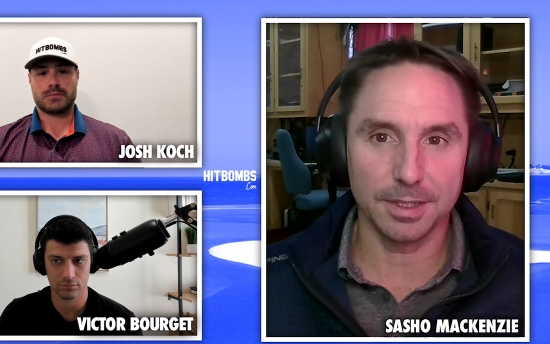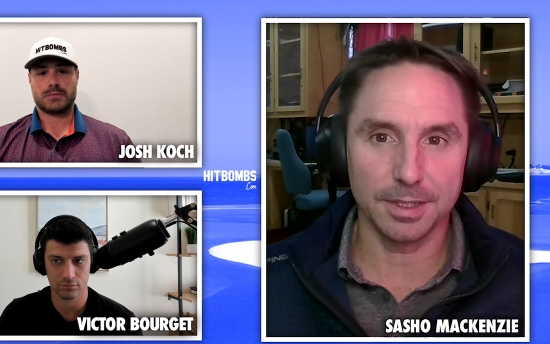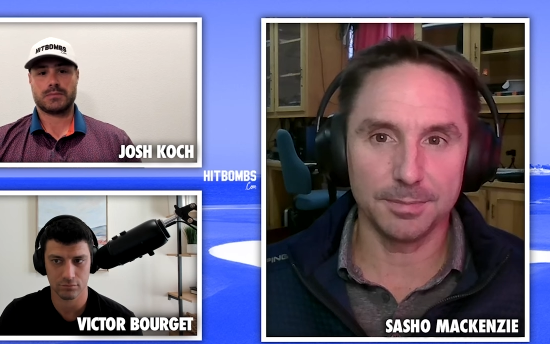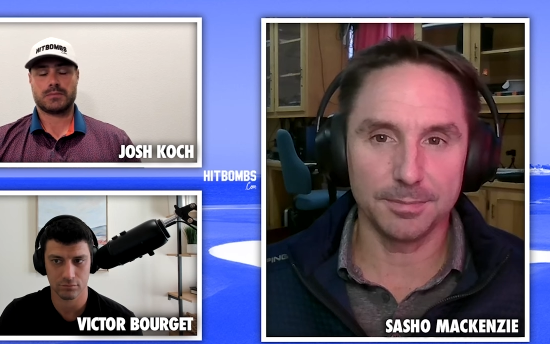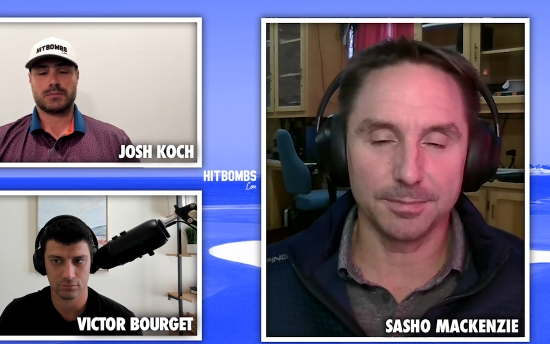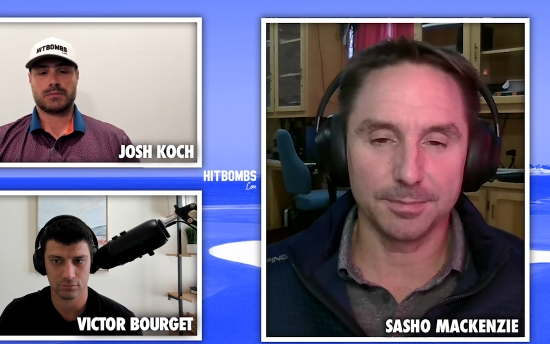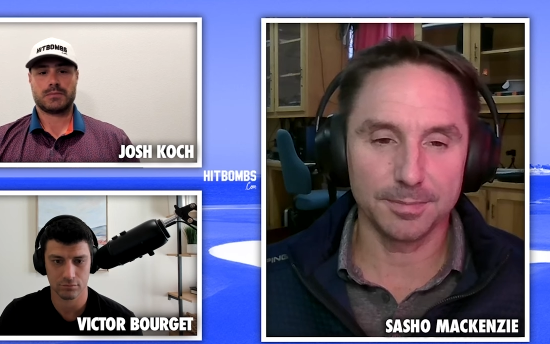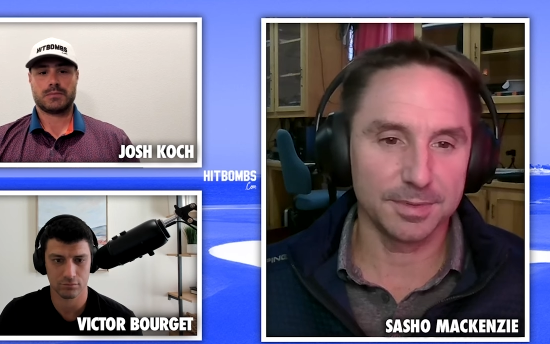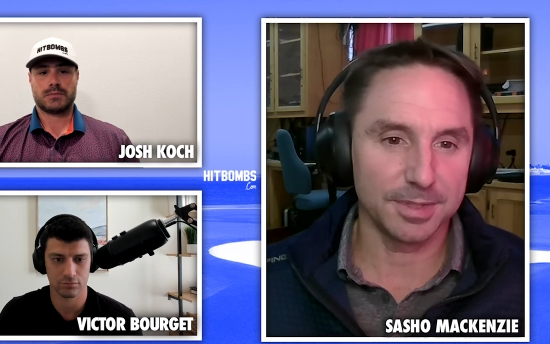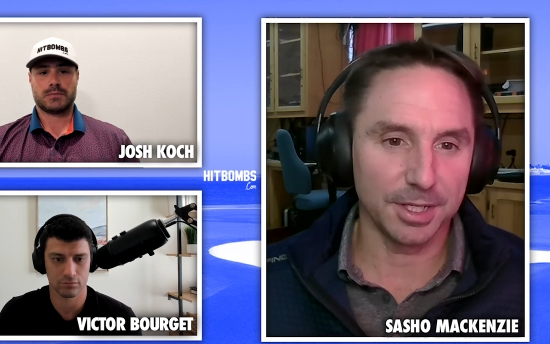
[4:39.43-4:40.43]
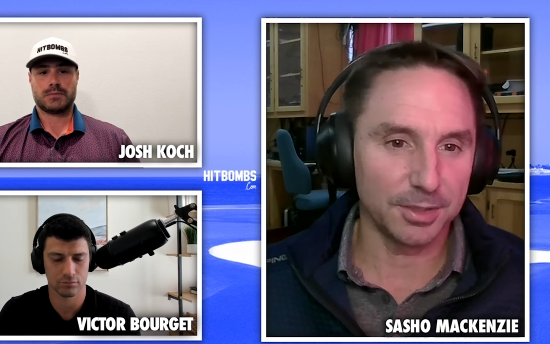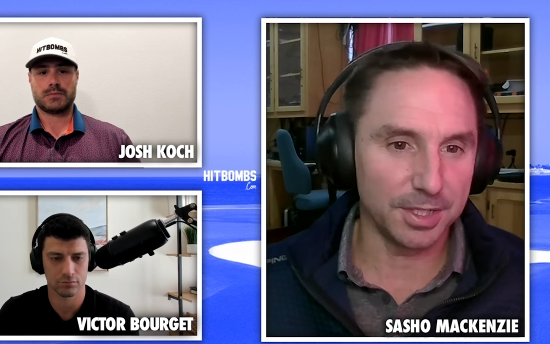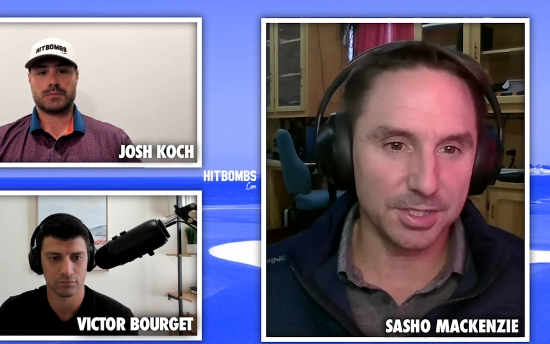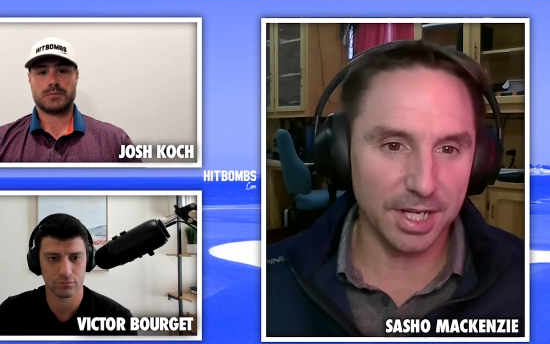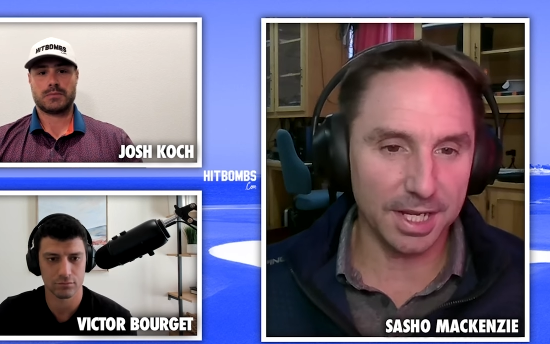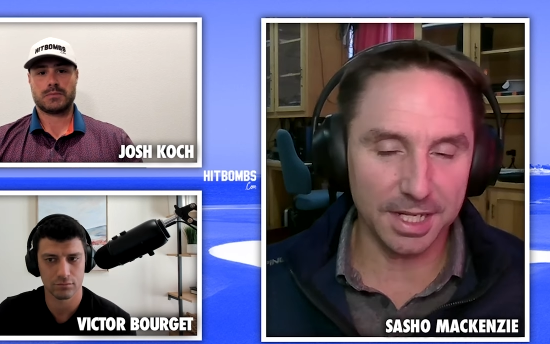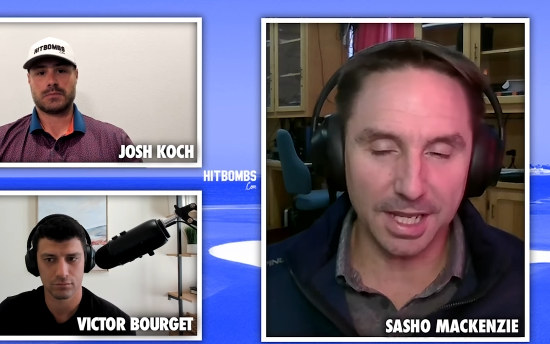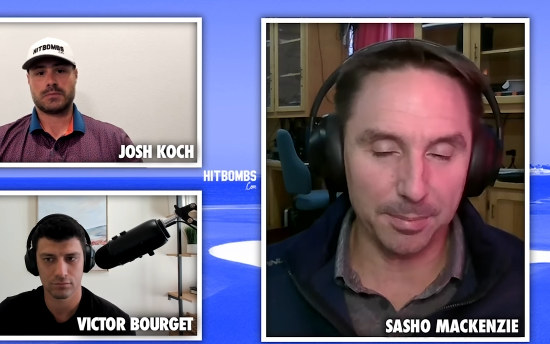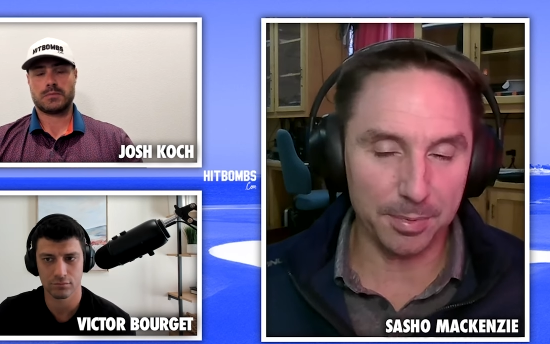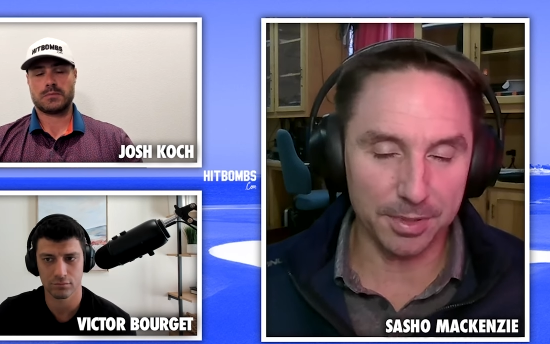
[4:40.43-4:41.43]
Speaker 1: Um, single-digit
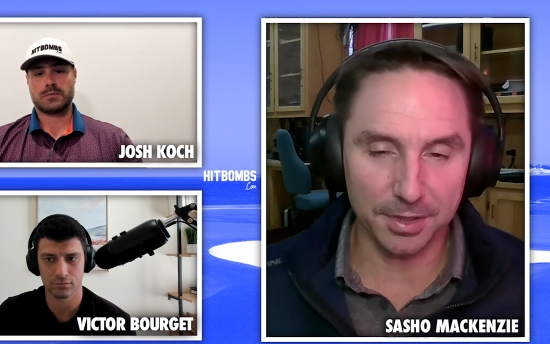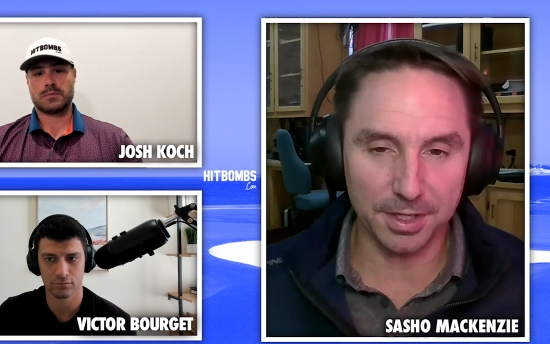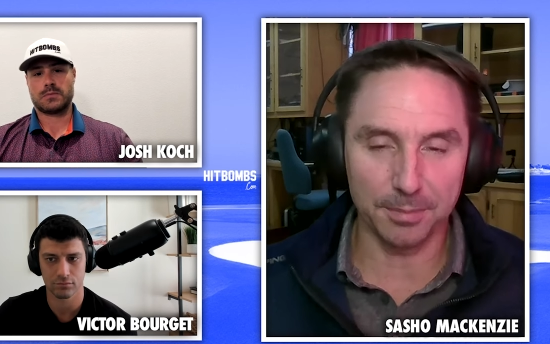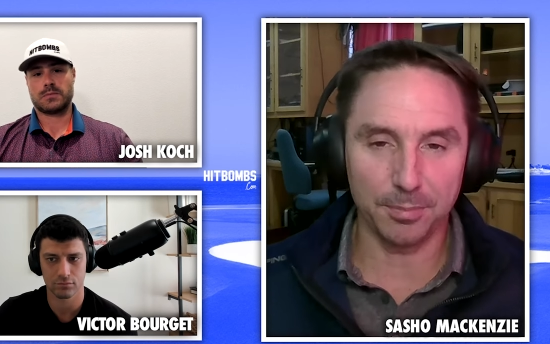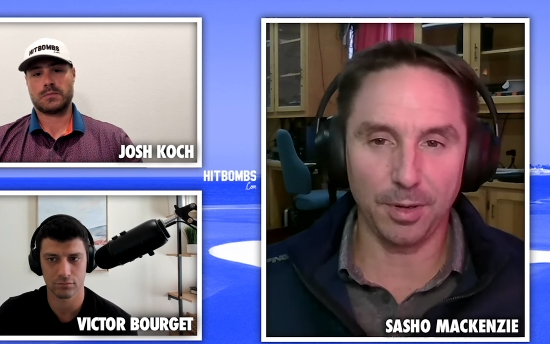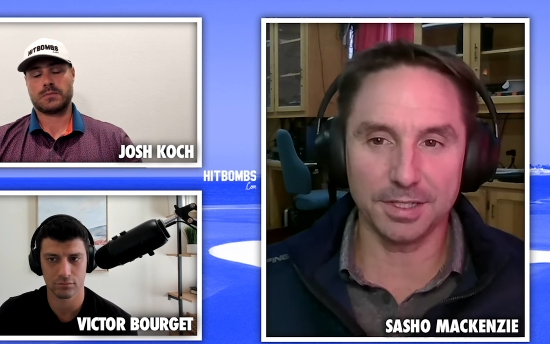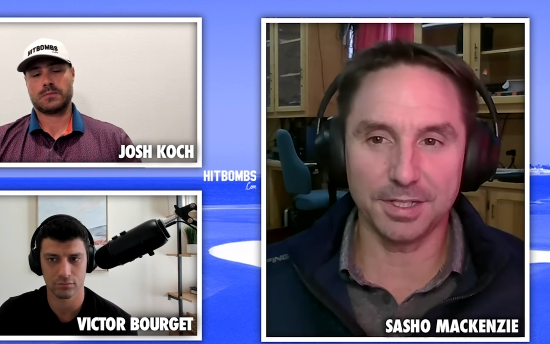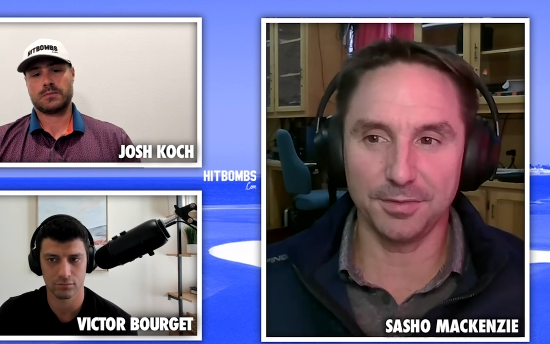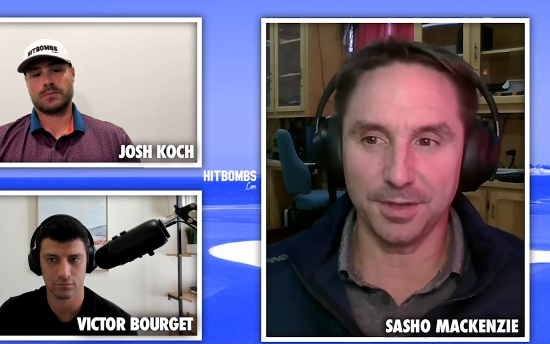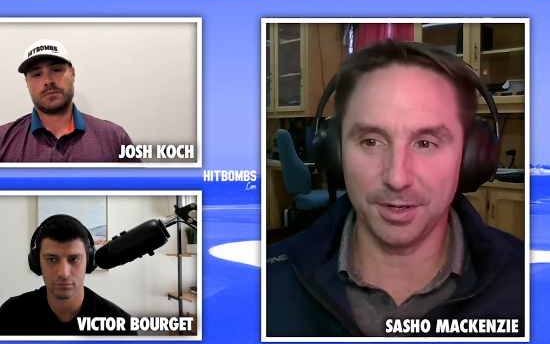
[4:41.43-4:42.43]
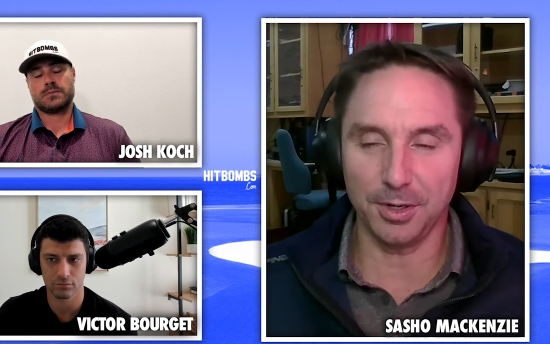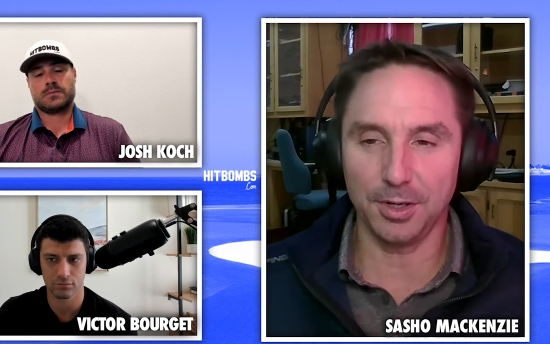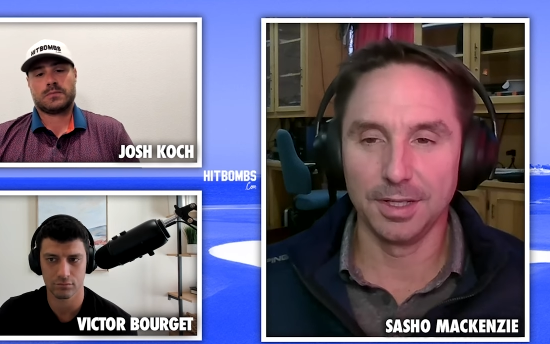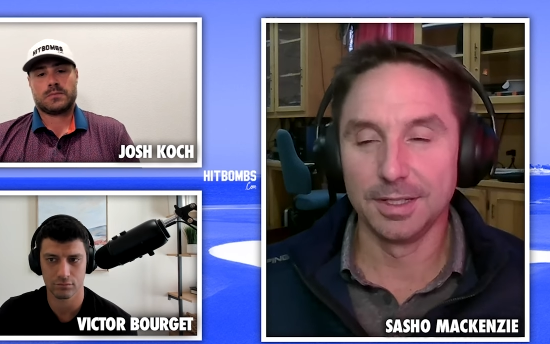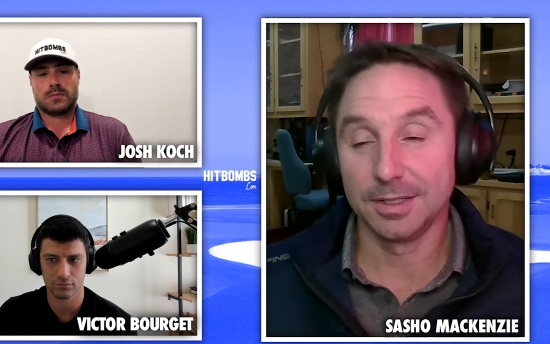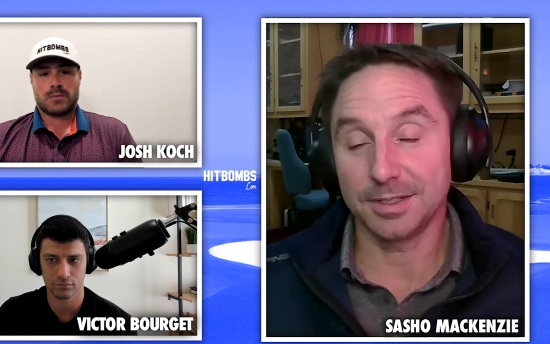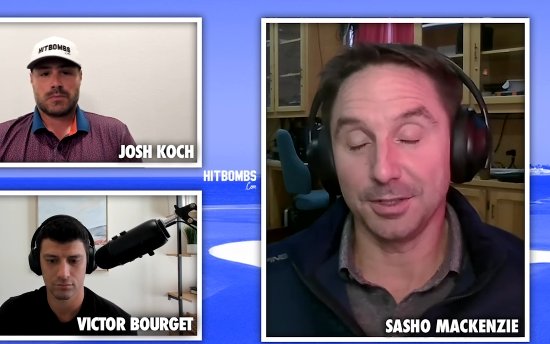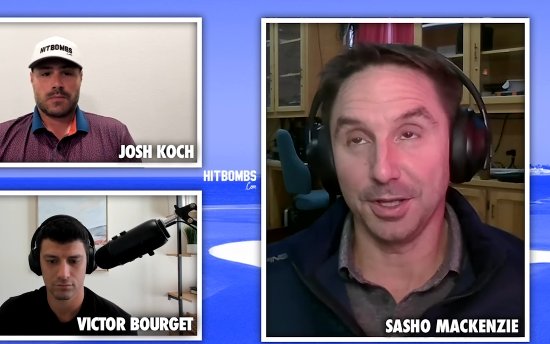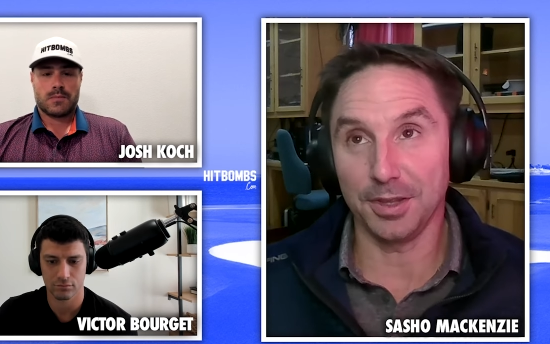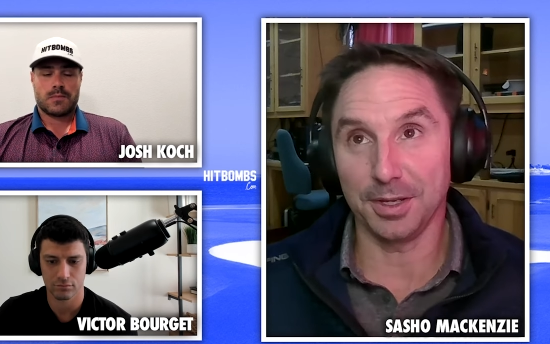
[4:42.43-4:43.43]
handicap and nothing impressive at all,
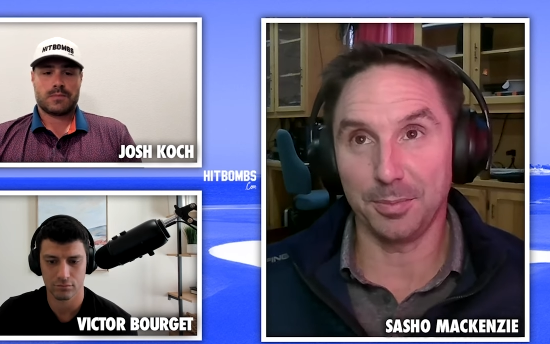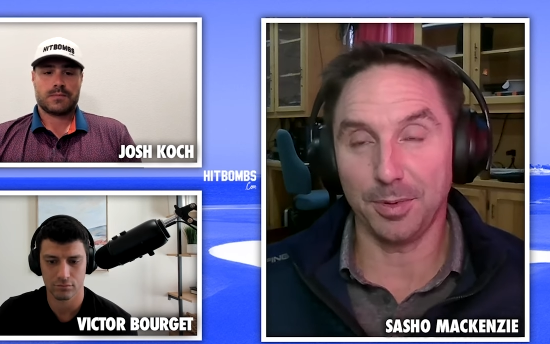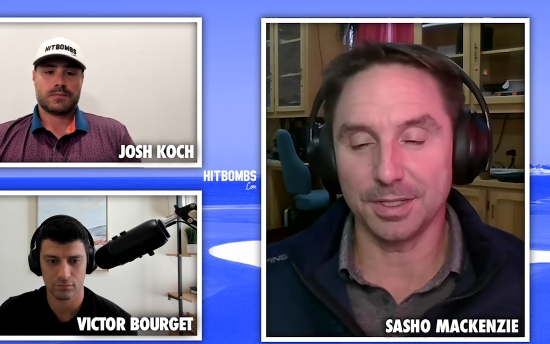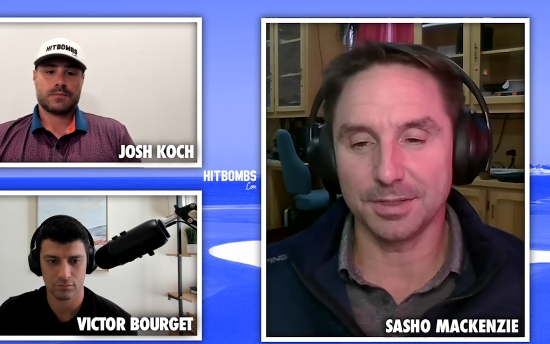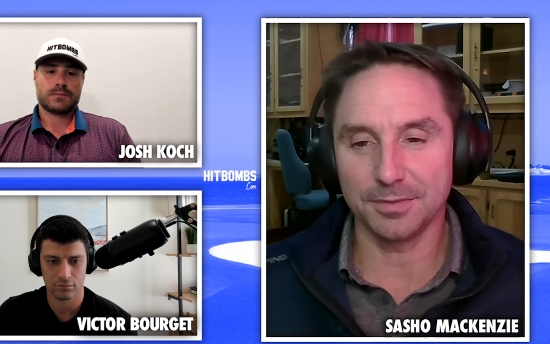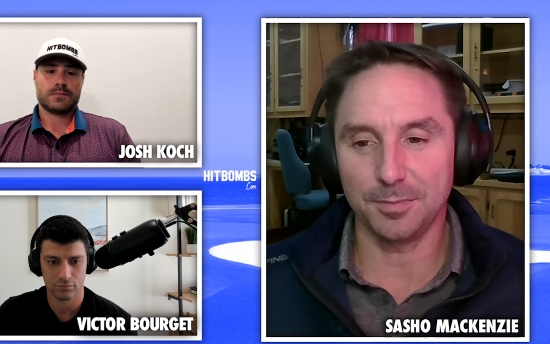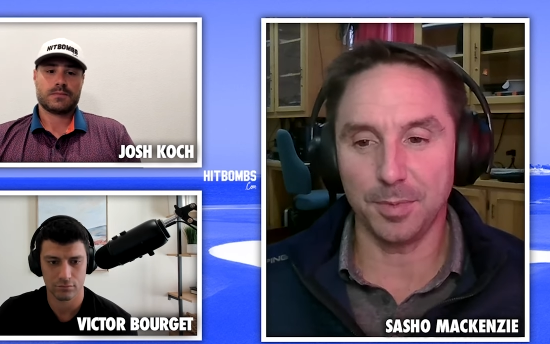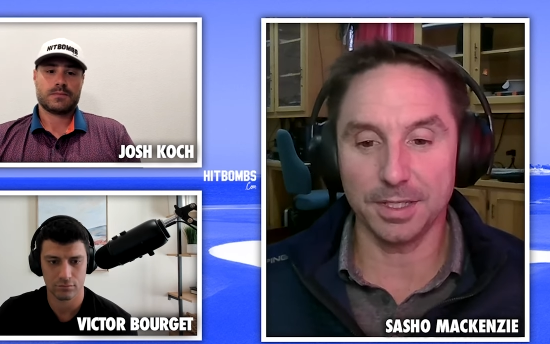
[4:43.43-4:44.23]
still nothing impressive.